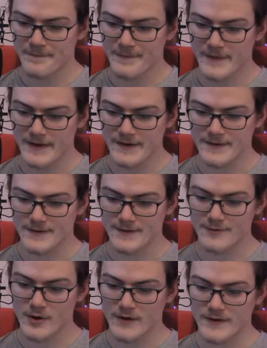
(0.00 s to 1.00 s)
he is
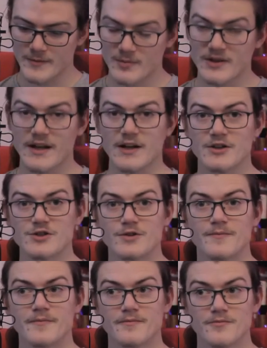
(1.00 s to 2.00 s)
of God's protection
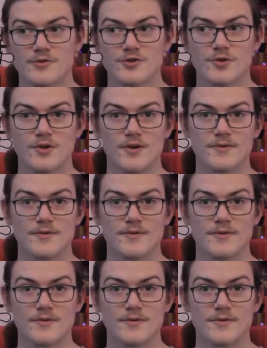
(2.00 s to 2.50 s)
sure.